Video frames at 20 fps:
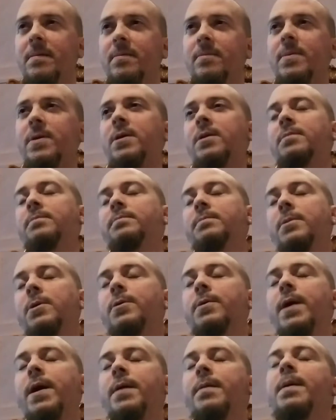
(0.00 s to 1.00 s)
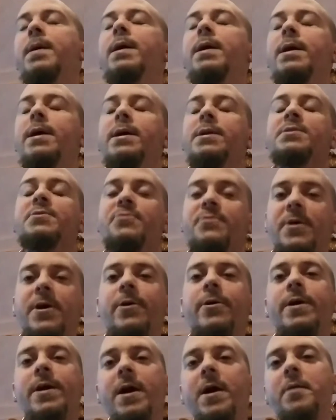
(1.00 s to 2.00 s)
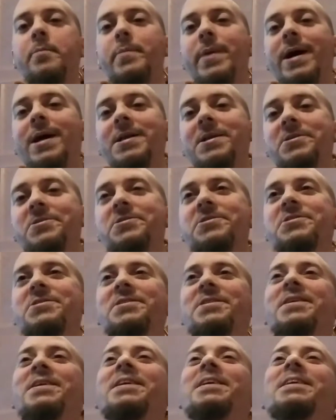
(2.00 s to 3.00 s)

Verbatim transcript: well, okay, it's very unbalanced.